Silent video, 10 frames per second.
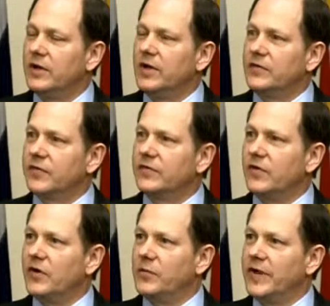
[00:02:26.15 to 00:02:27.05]
first
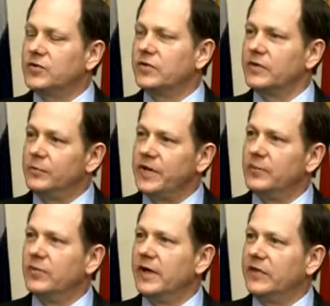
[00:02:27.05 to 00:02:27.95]
of all, to make sure that
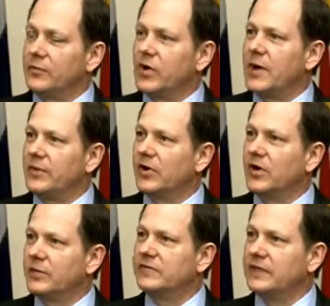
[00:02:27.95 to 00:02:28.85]
people and the property are
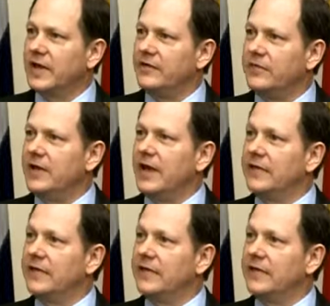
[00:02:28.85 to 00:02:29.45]
going to be safe